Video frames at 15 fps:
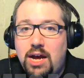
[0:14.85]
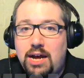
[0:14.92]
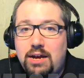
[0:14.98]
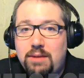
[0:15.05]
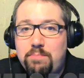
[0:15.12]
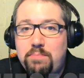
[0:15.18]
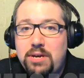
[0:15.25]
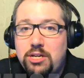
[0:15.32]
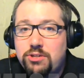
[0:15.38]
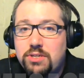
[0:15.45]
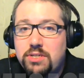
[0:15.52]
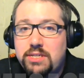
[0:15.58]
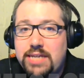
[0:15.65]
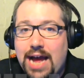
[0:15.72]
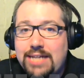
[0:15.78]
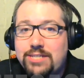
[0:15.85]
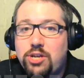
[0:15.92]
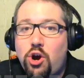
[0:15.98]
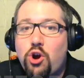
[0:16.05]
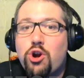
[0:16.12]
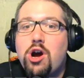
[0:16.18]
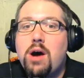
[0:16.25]
Uh, Pinterest stats
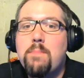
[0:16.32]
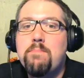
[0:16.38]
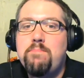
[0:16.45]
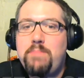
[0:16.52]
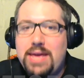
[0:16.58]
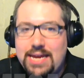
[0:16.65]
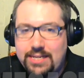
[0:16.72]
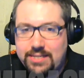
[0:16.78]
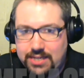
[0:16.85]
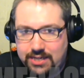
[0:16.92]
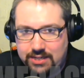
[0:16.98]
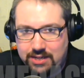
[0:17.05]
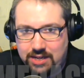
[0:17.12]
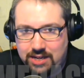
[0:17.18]
are amazing.